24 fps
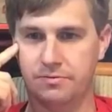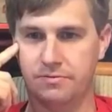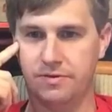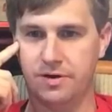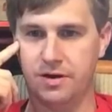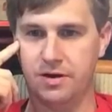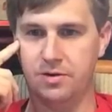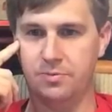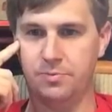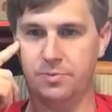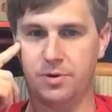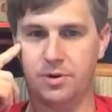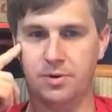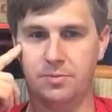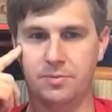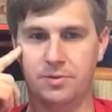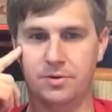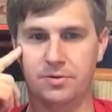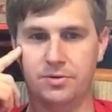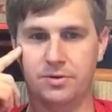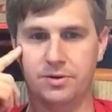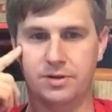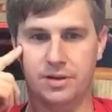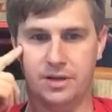Fire
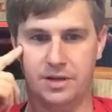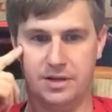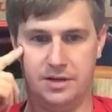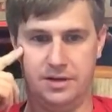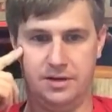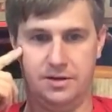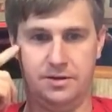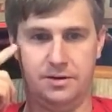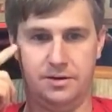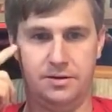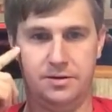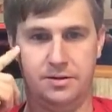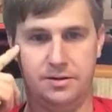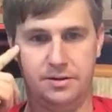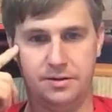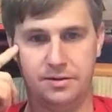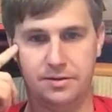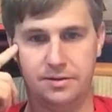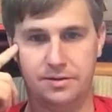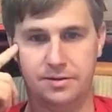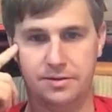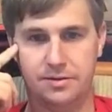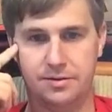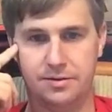department retired.
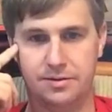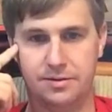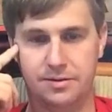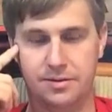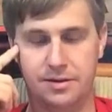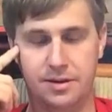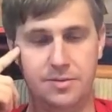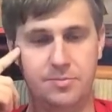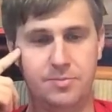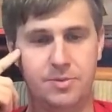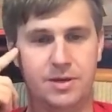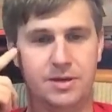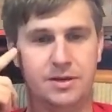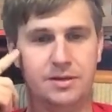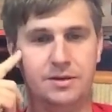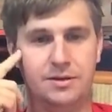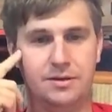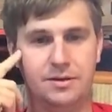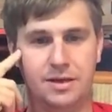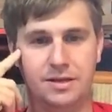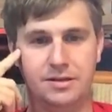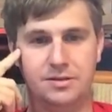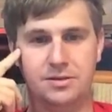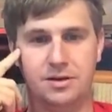Hey, man.
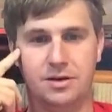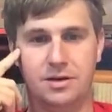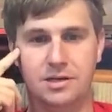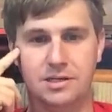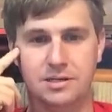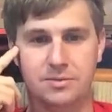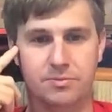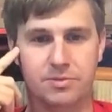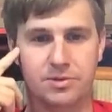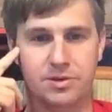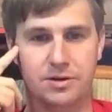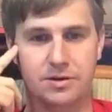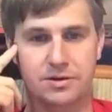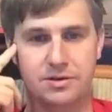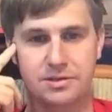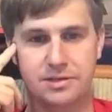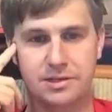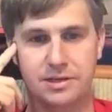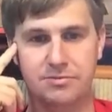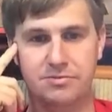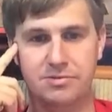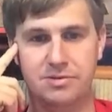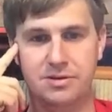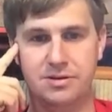That's awesome.
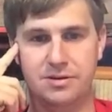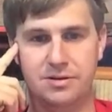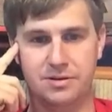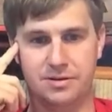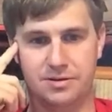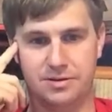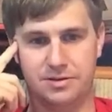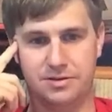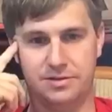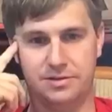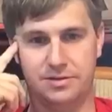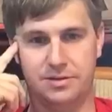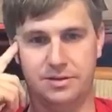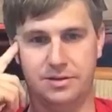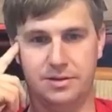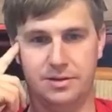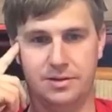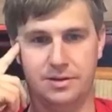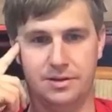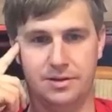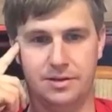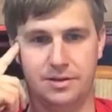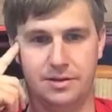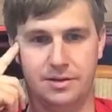37 years.
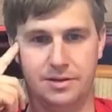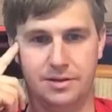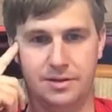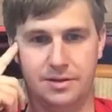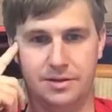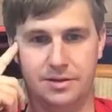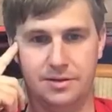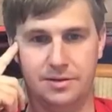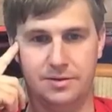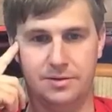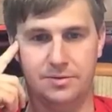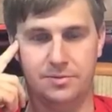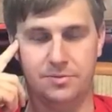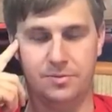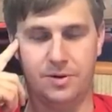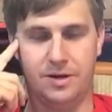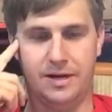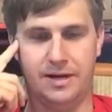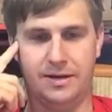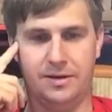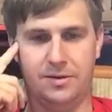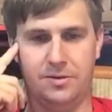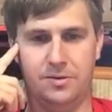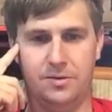
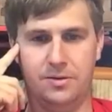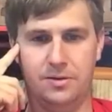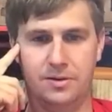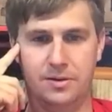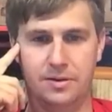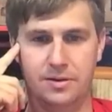Wow.